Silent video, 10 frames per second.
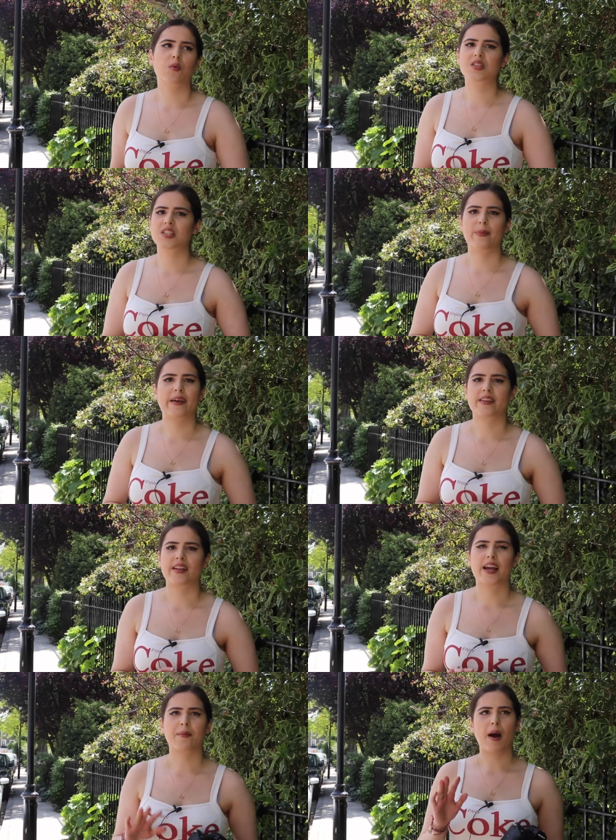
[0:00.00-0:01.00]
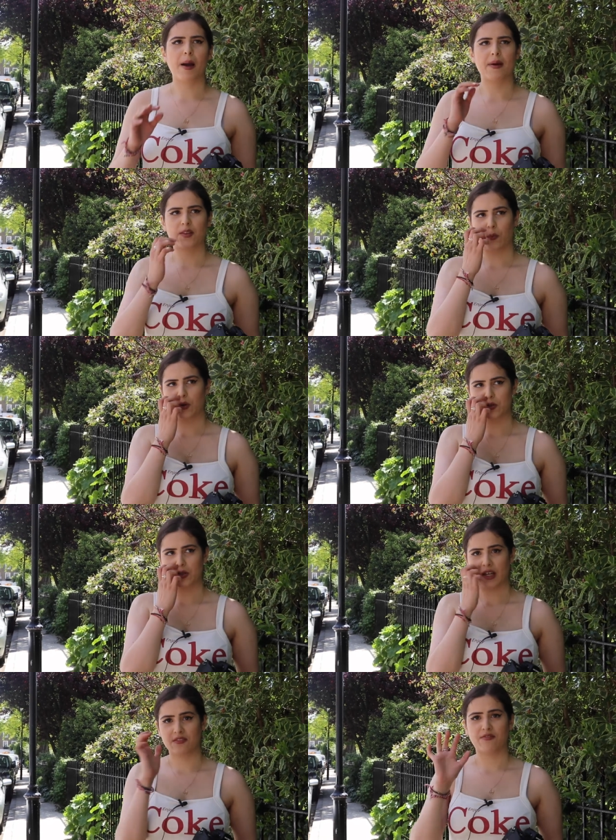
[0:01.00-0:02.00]
I wasn't expecting, like, my bet was
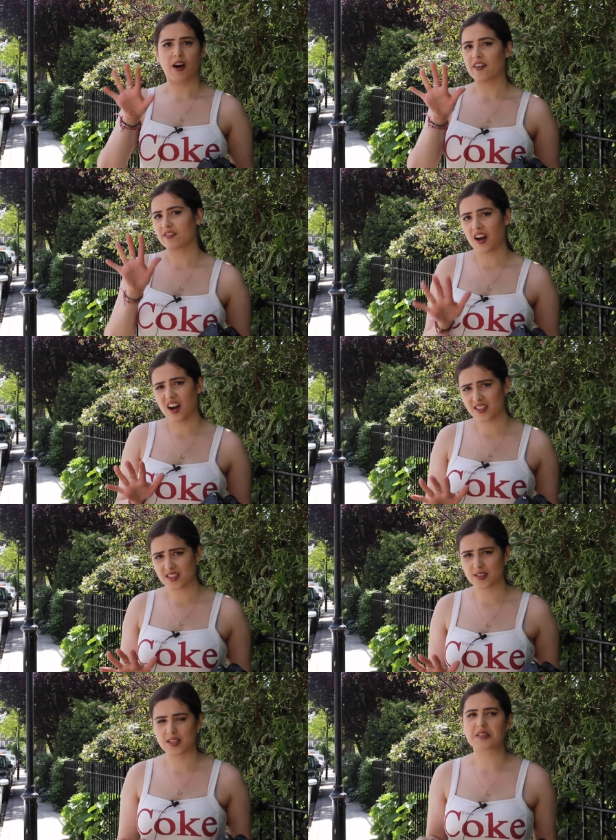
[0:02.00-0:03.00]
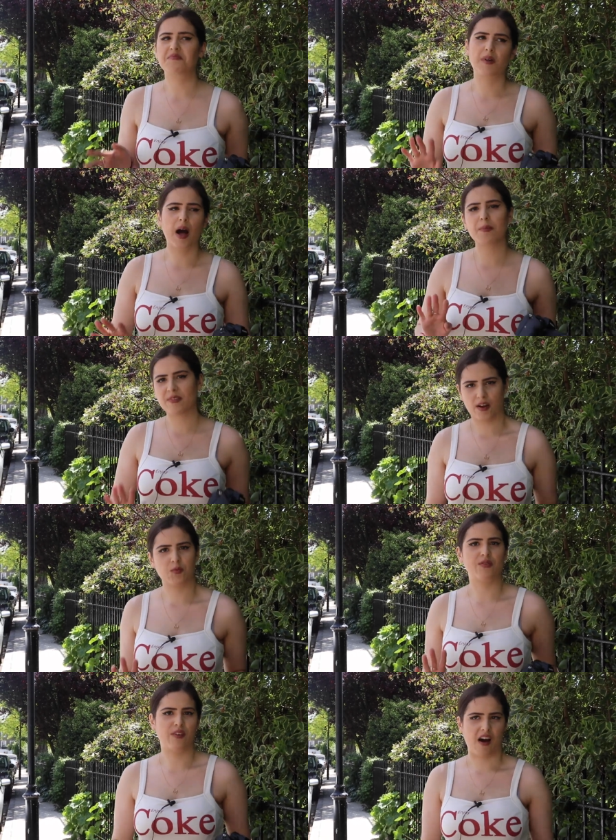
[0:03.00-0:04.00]
to get 5 cars. I said I'll be
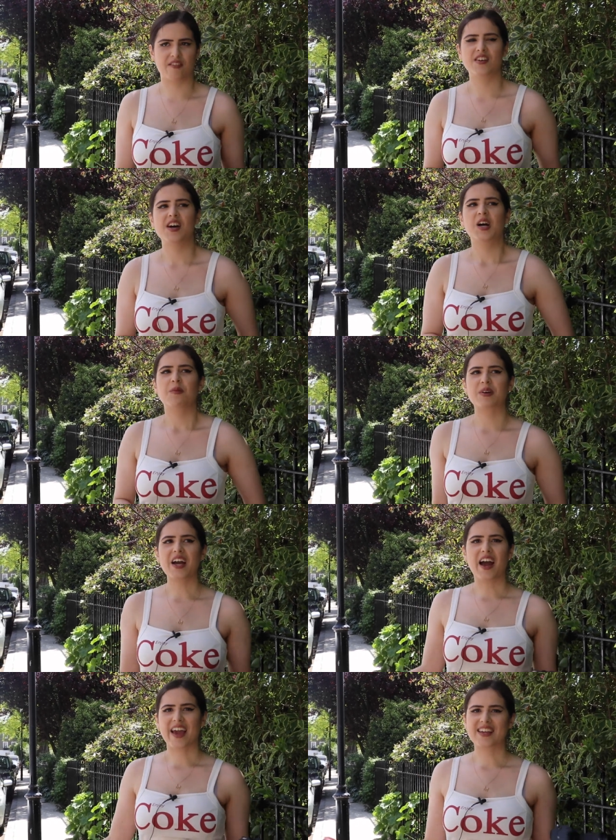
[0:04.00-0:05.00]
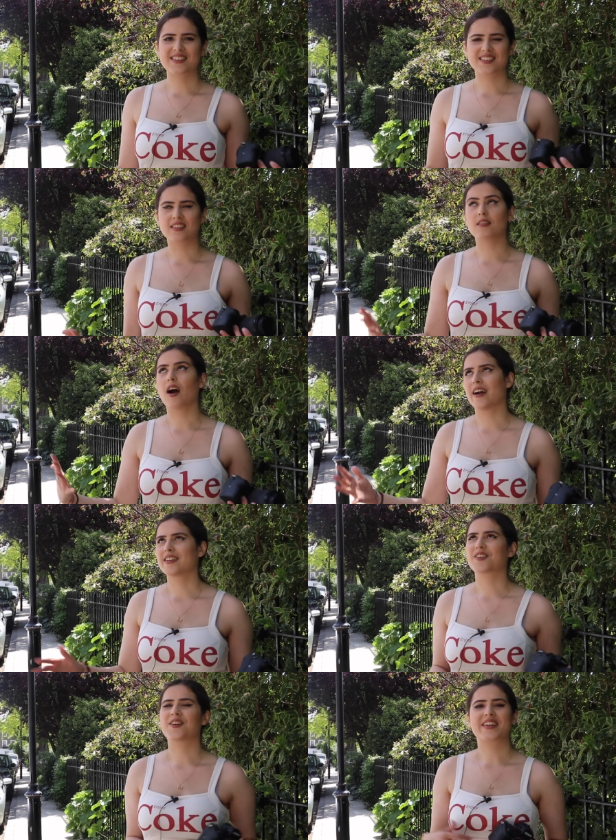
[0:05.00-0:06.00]
fine with 5, but yeah, 9 is